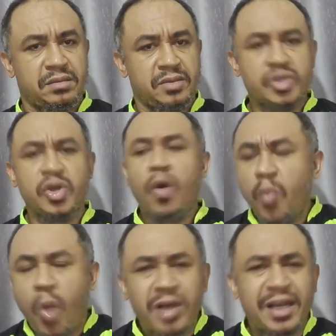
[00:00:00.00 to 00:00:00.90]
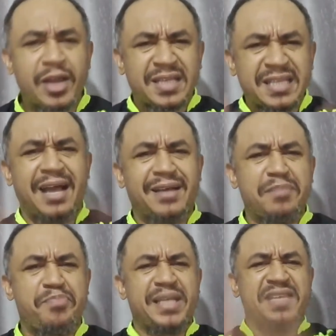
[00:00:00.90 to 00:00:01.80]
No wonder you are sitting down
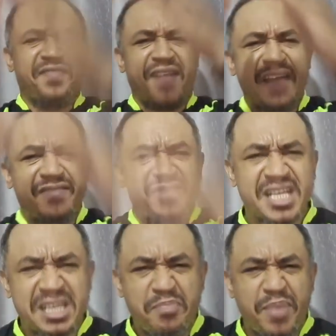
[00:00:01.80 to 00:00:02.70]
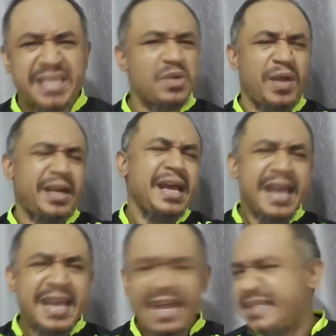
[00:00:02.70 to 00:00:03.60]
debating 5G, debating whether
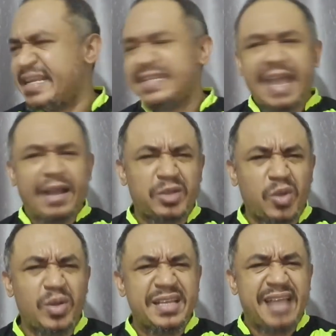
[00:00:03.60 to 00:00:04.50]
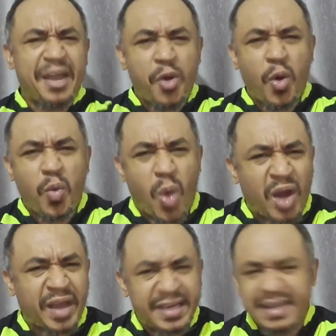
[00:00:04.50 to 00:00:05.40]
it's like, is there no
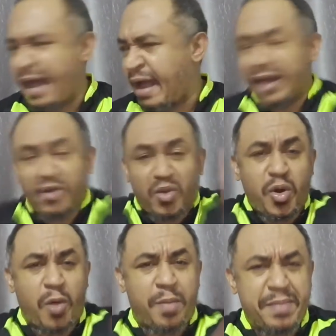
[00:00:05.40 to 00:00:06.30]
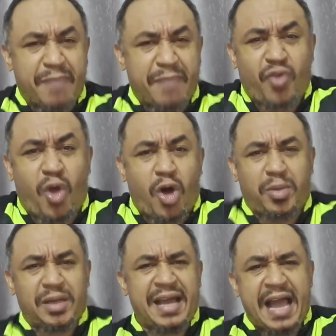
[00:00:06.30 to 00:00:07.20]
work in the, I don't know, maybe I'm wrong,
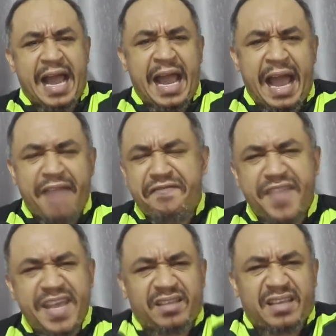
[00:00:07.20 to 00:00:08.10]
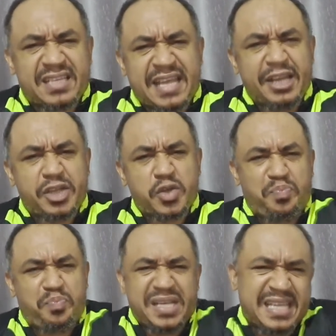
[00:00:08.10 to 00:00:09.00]
but I feel the Senate
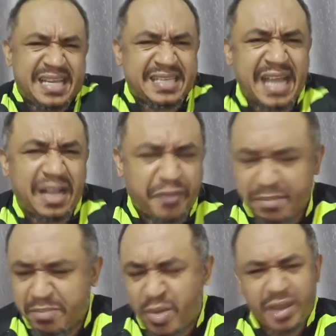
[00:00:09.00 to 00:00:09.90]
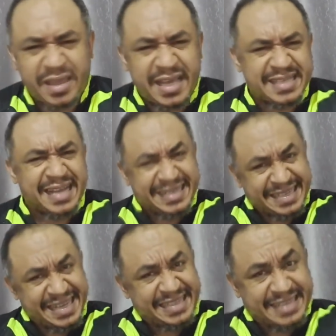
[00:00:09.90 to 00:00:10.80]
should busy itself with more things than
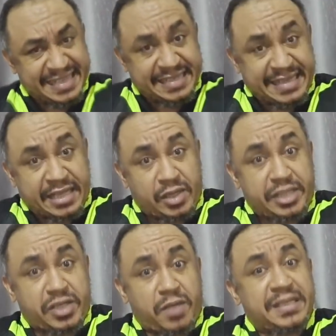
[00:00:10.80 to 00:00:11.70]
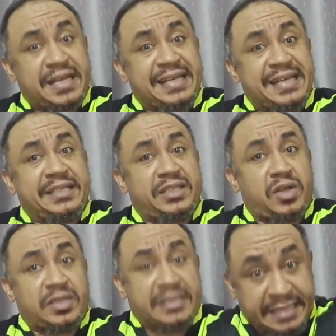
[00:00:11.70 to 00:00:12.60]
this. This is actually something that they are
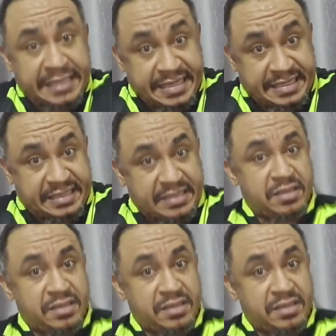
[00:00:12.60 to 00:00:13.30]
discussing. This.